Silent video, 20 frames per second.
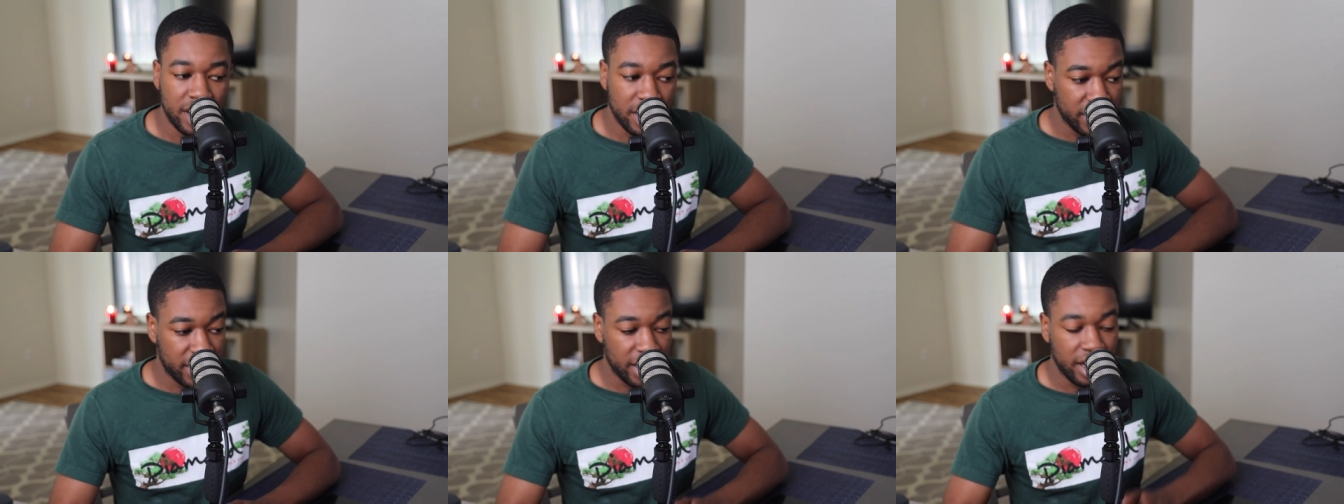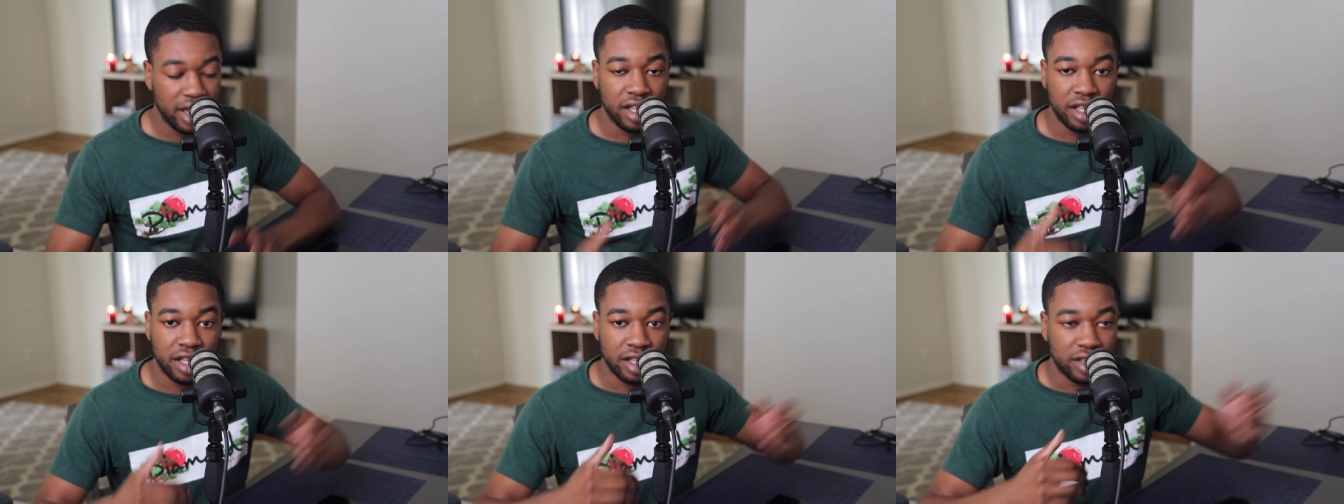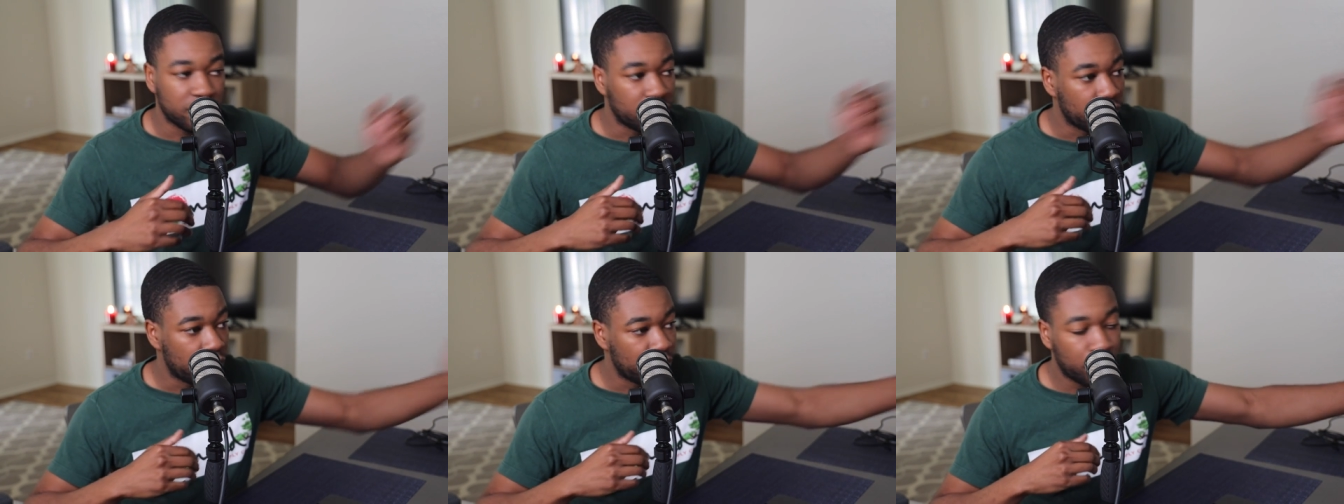getting
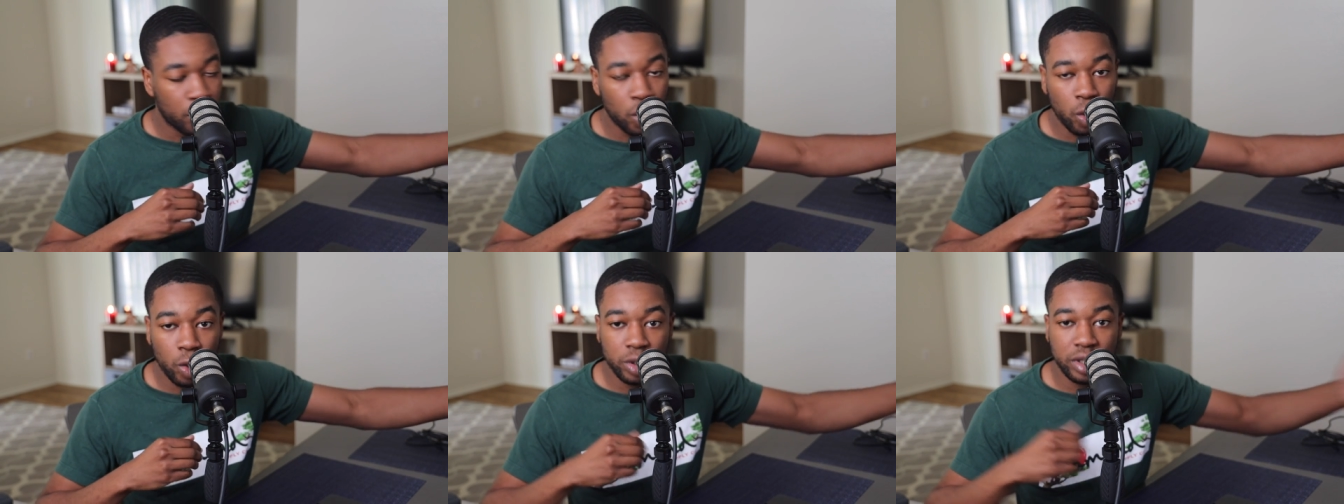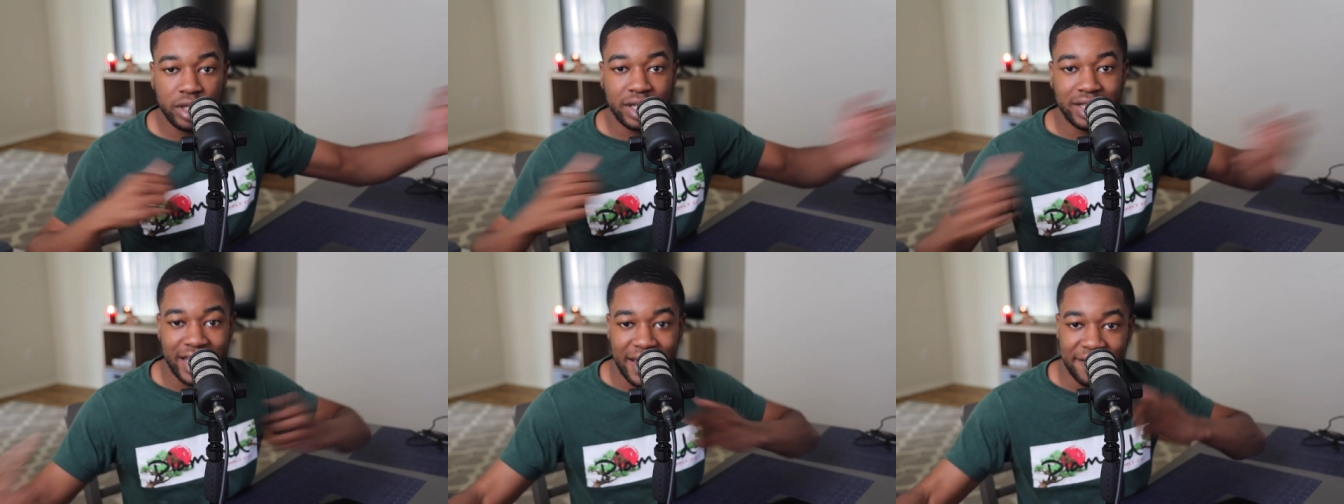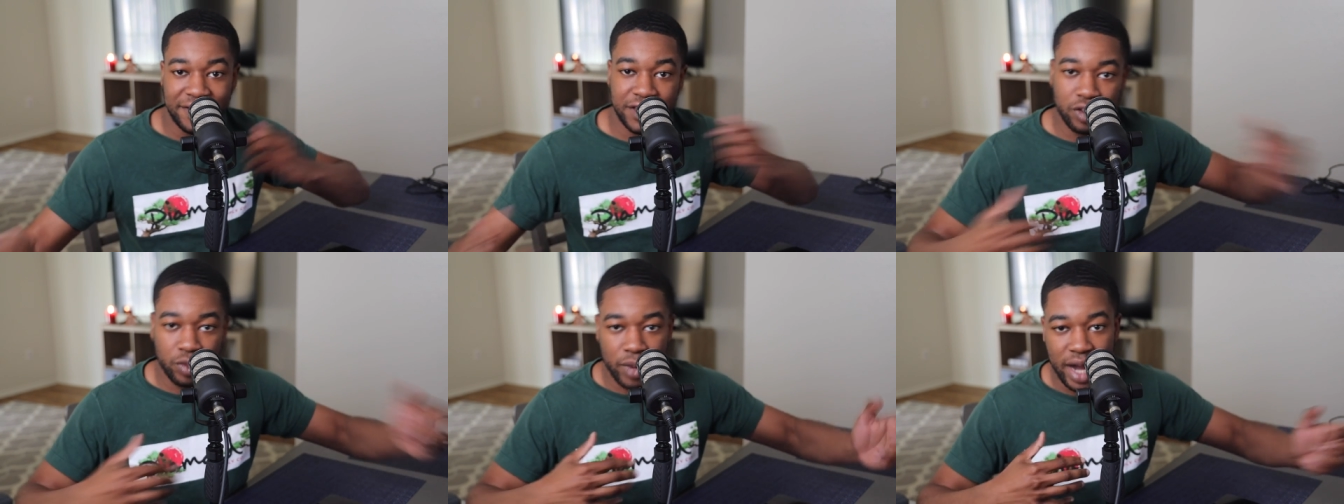pulled
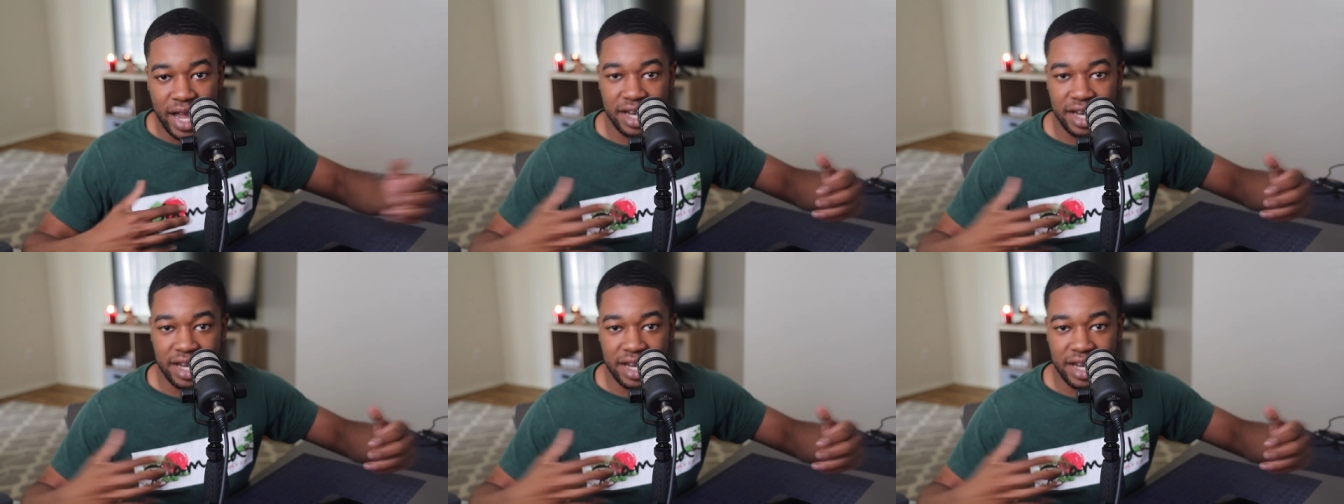left and right,